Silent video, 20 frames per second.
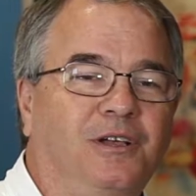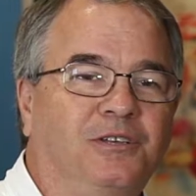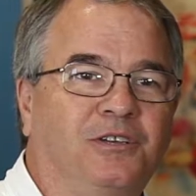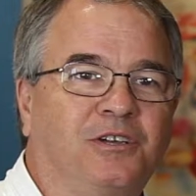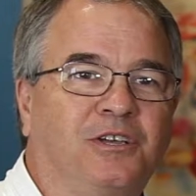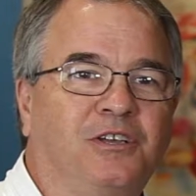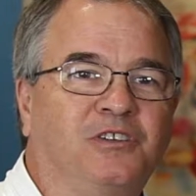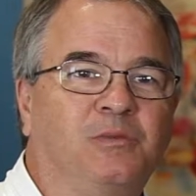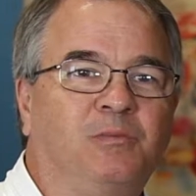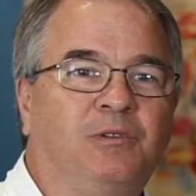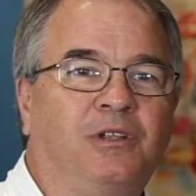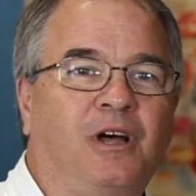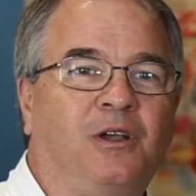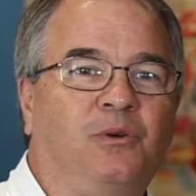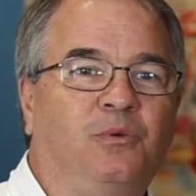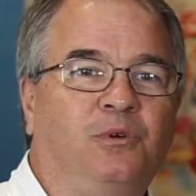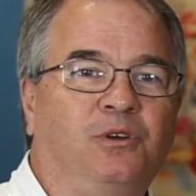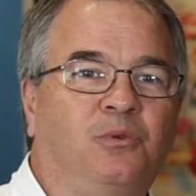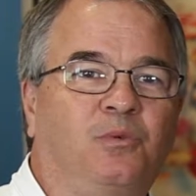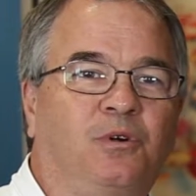So it gives them a lot of
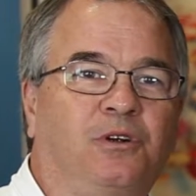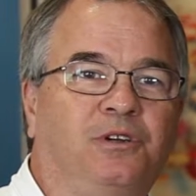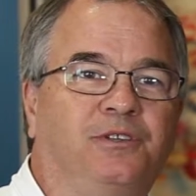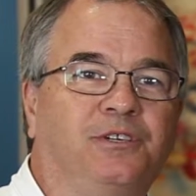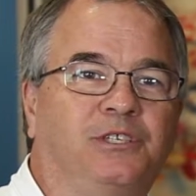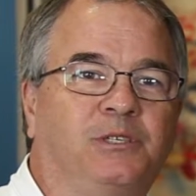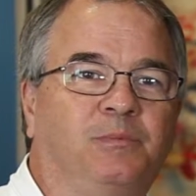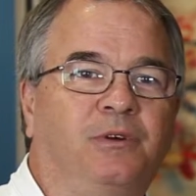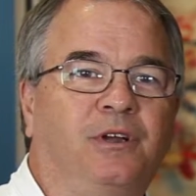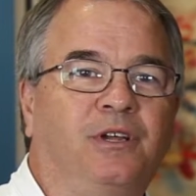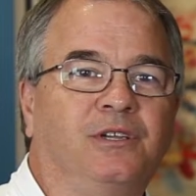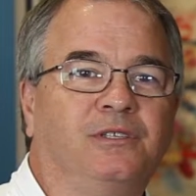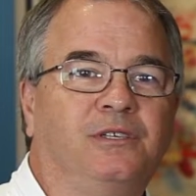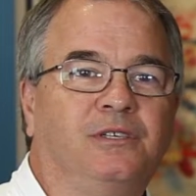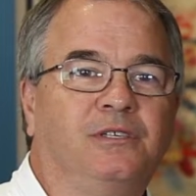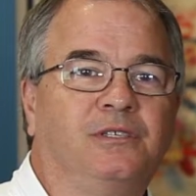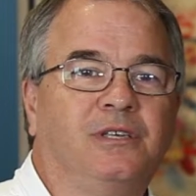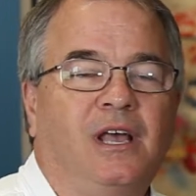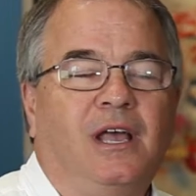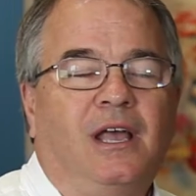real world
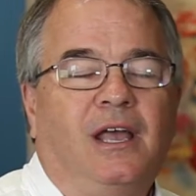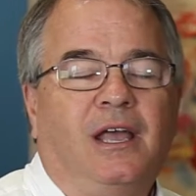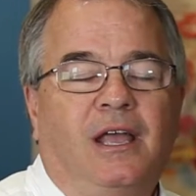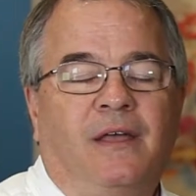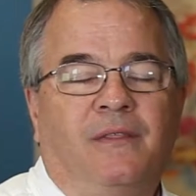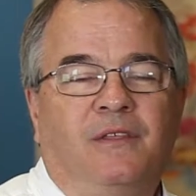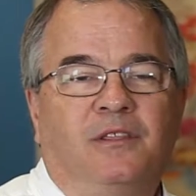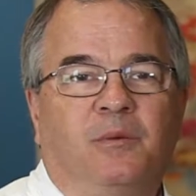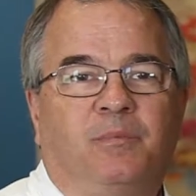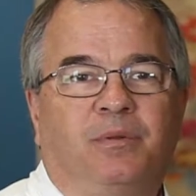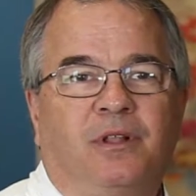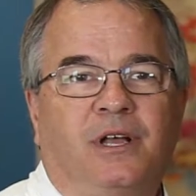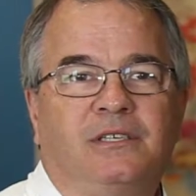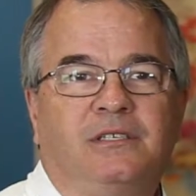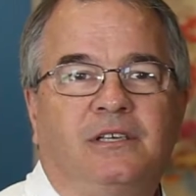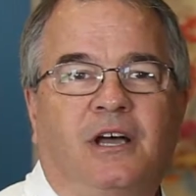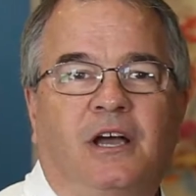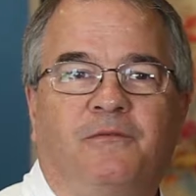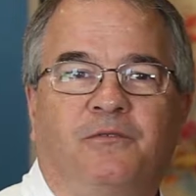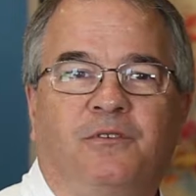experiences. And then the plus
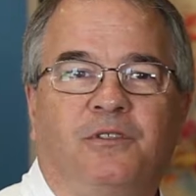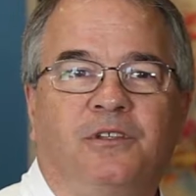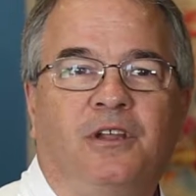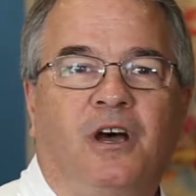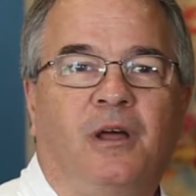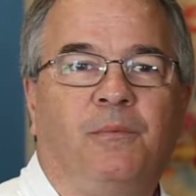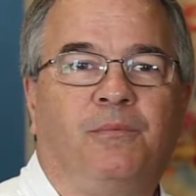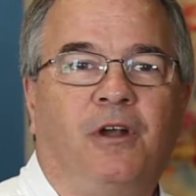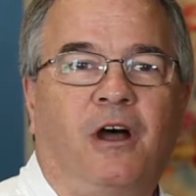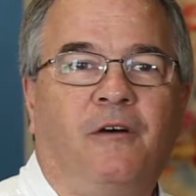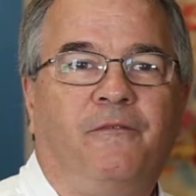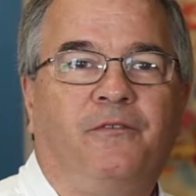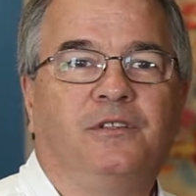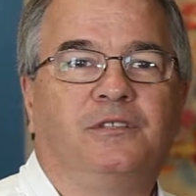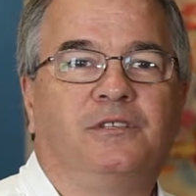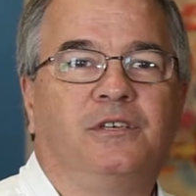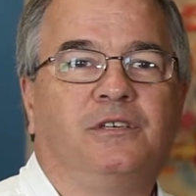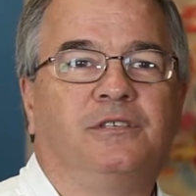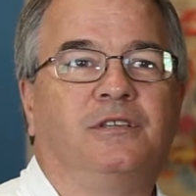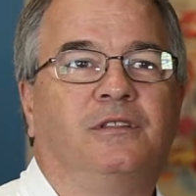side for the
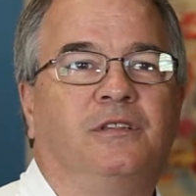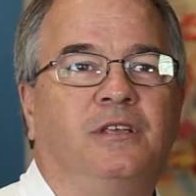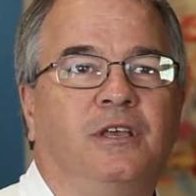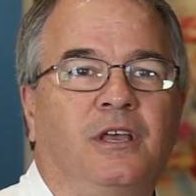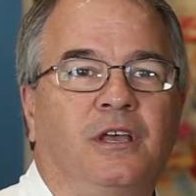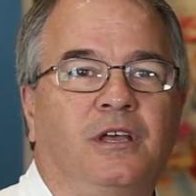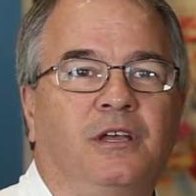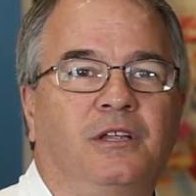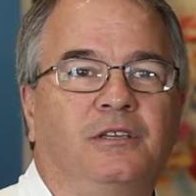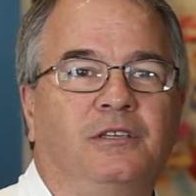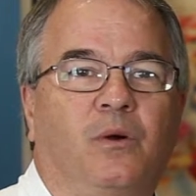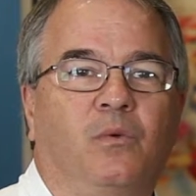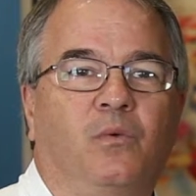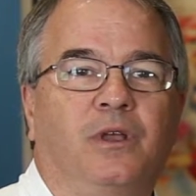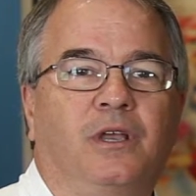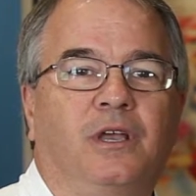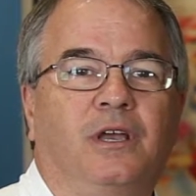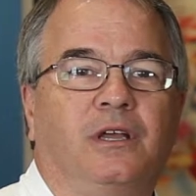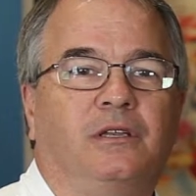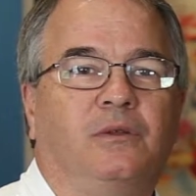nonprofits is at the end, we
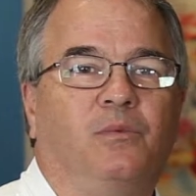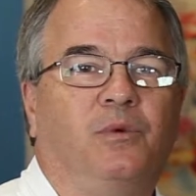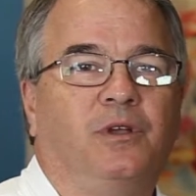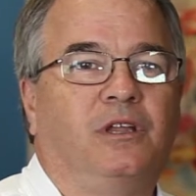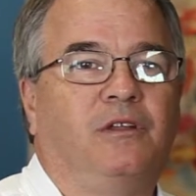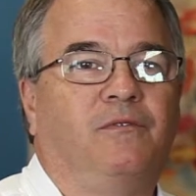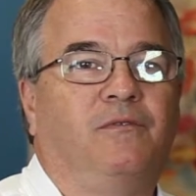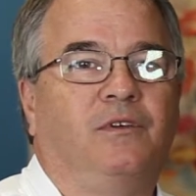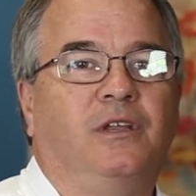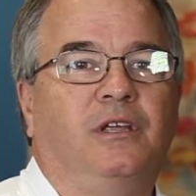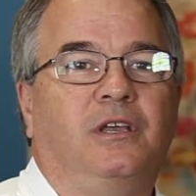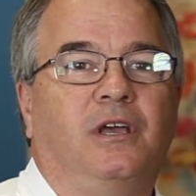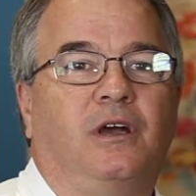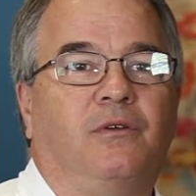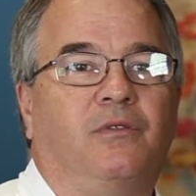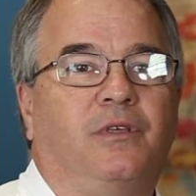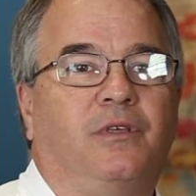get a video